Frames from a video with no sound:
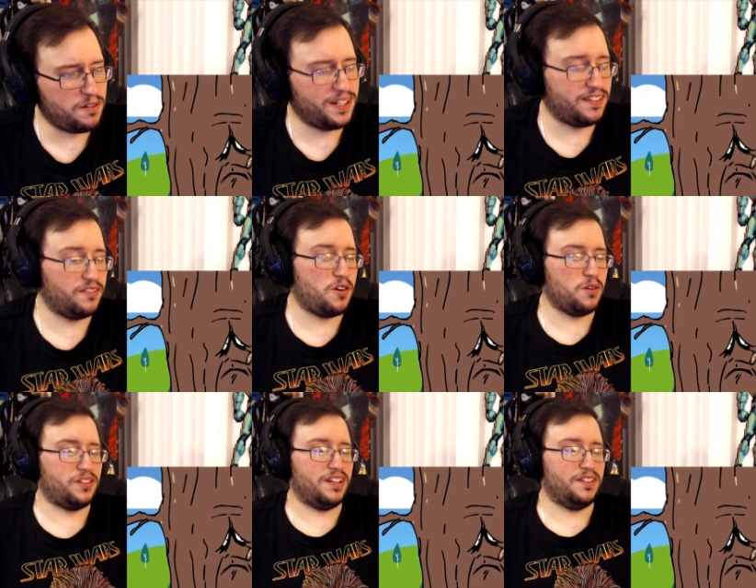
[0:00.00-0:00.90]
and this, of
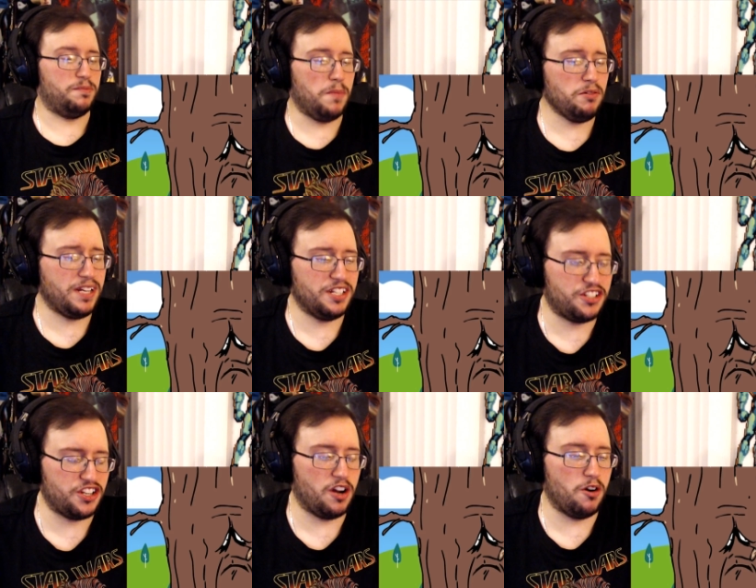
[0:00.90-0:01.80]
course, is Mokey
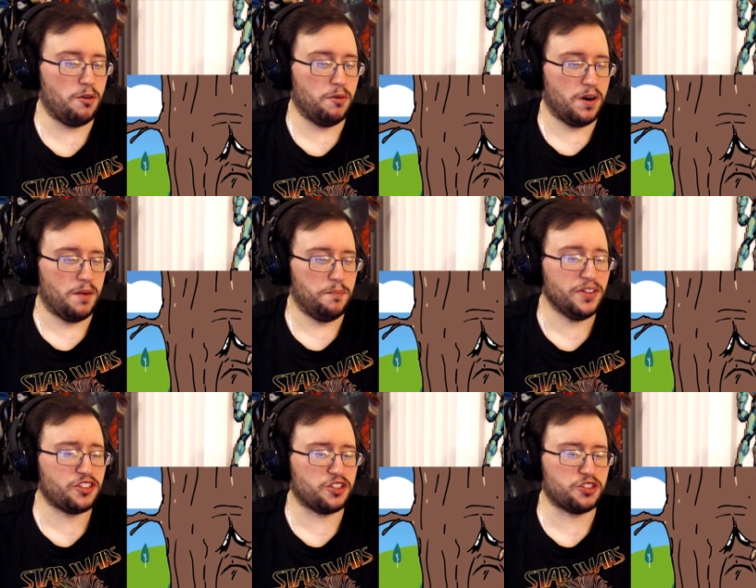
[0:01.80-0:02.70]
Show, Mr.